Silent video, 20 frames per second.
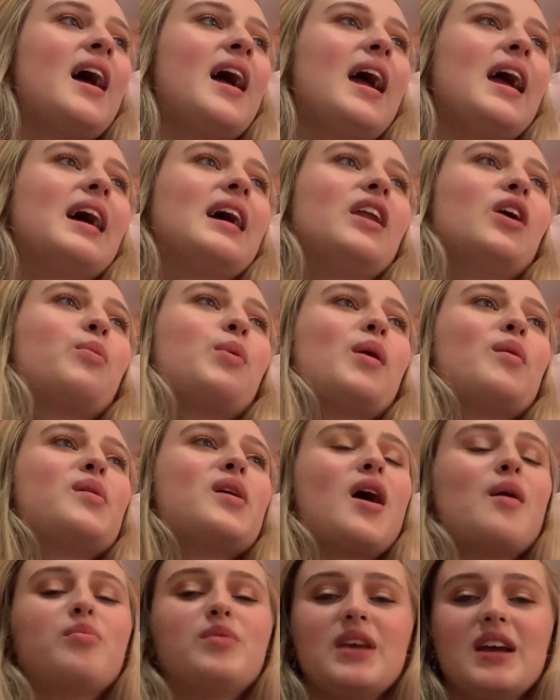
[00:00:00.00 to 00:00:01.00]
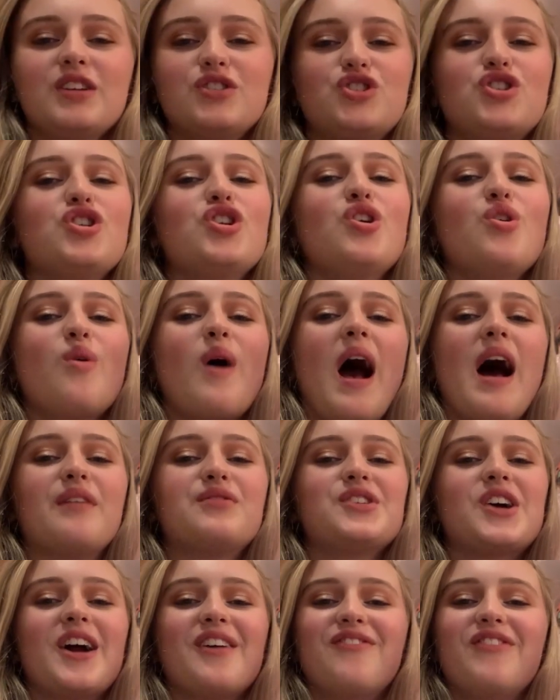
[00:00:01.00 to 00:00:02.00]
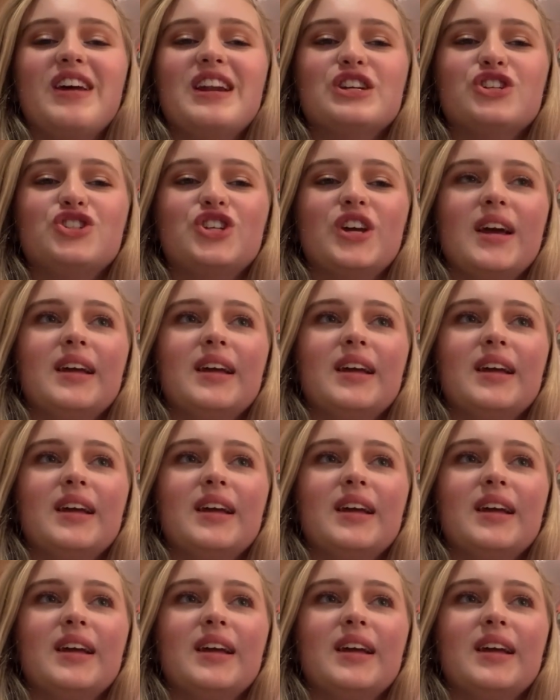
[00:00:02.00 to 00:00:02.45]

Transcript: and I'll probably update you after I finish